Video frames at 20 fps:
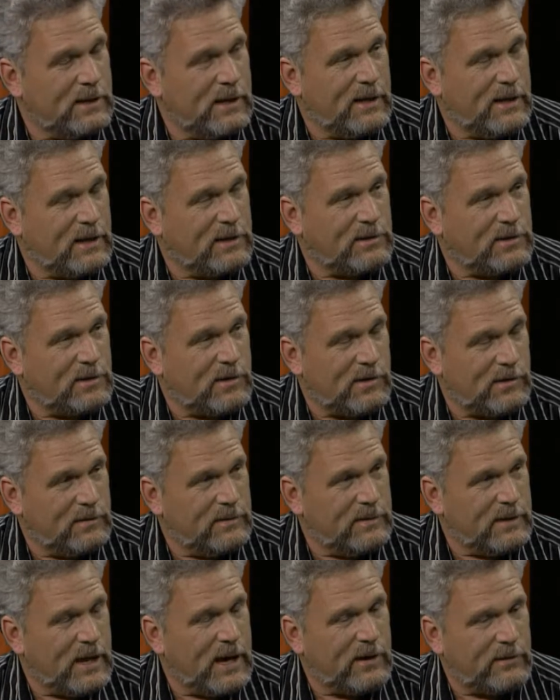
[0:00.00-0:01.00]
other
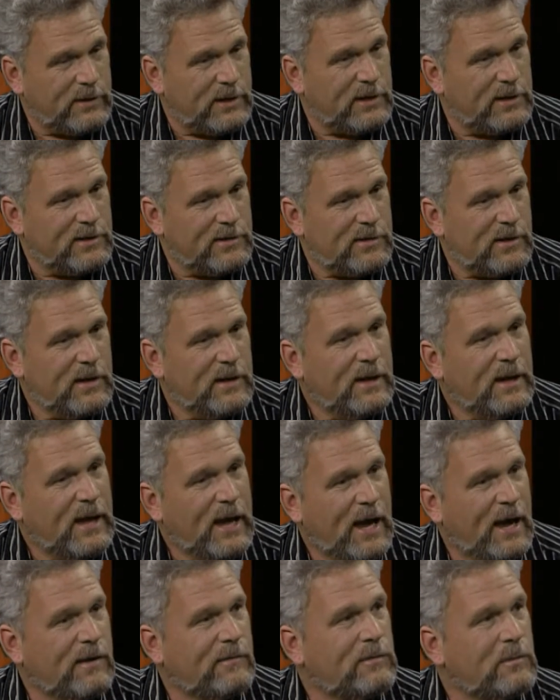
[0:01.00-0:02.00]
areas
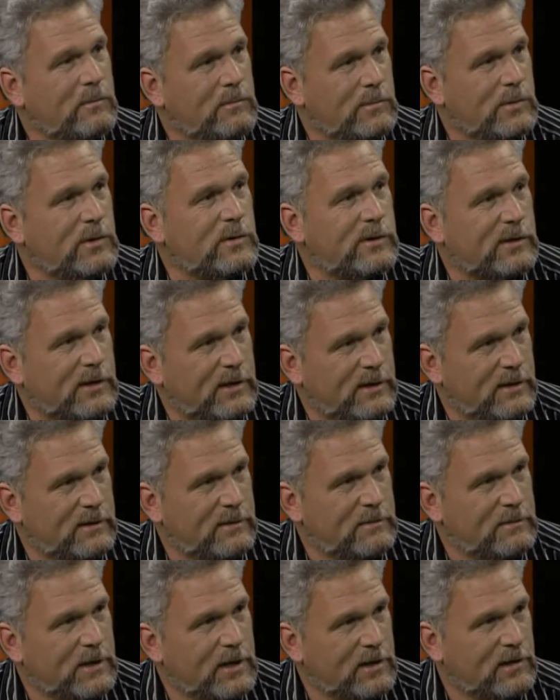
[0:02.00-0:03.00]
have music
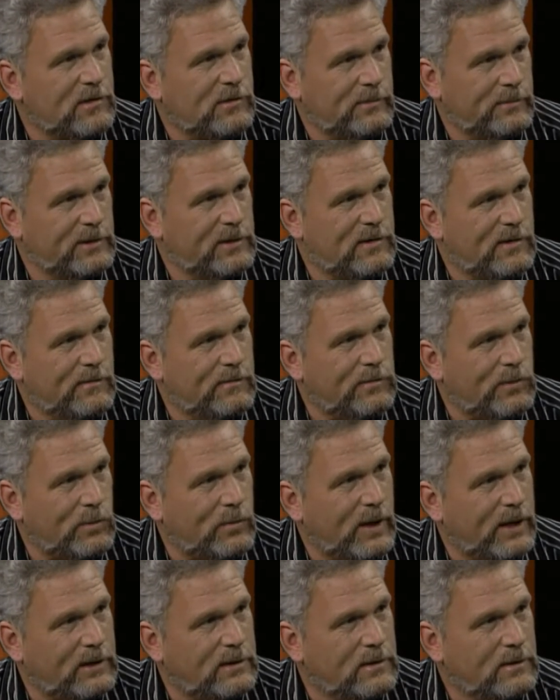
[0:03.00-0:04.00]
instruments for
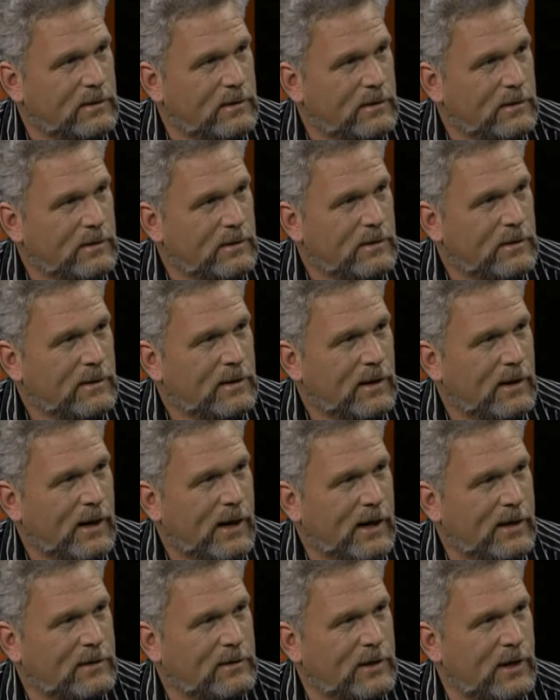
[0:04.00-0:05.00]
rent.
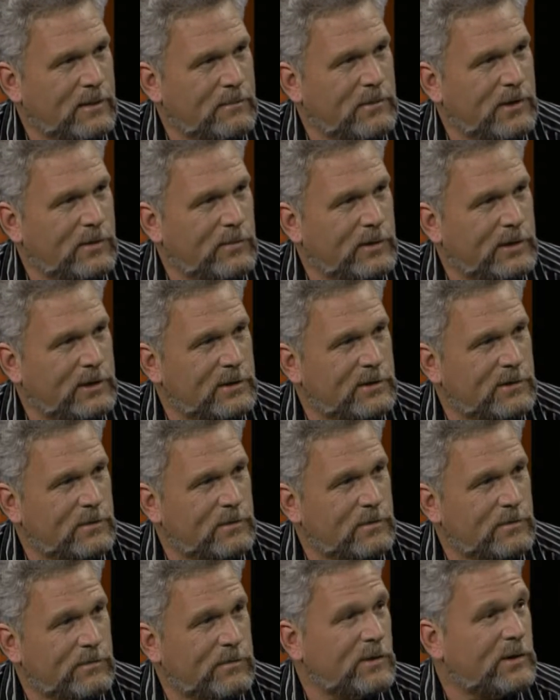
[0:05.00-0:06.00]
Either items that we can do.
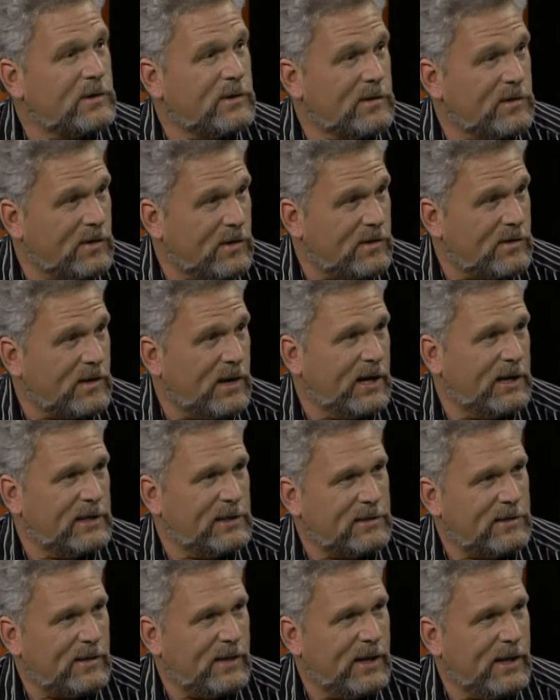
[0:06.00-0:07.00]
For instance, a
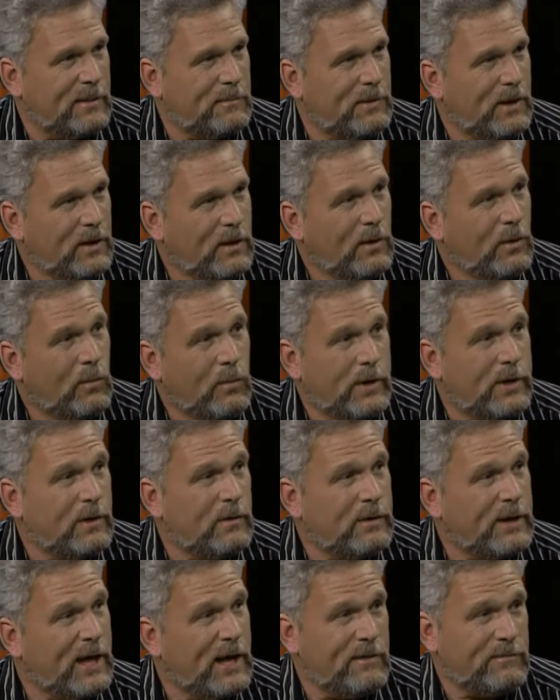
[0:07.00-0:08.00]
science lab. We
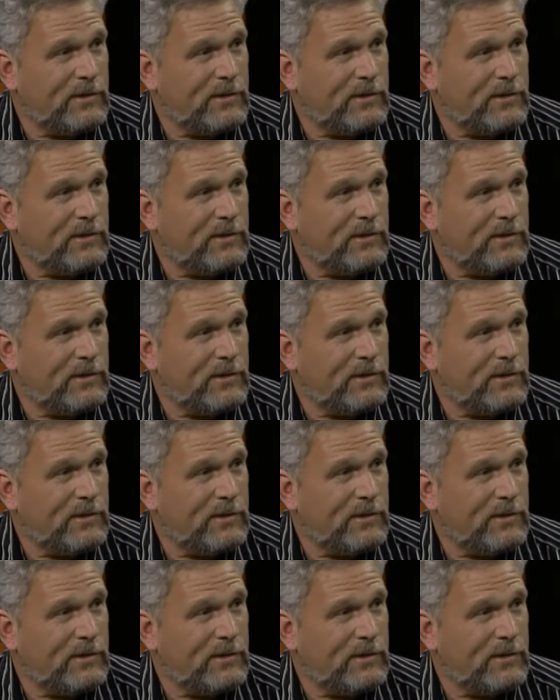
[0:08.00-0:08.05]
don't have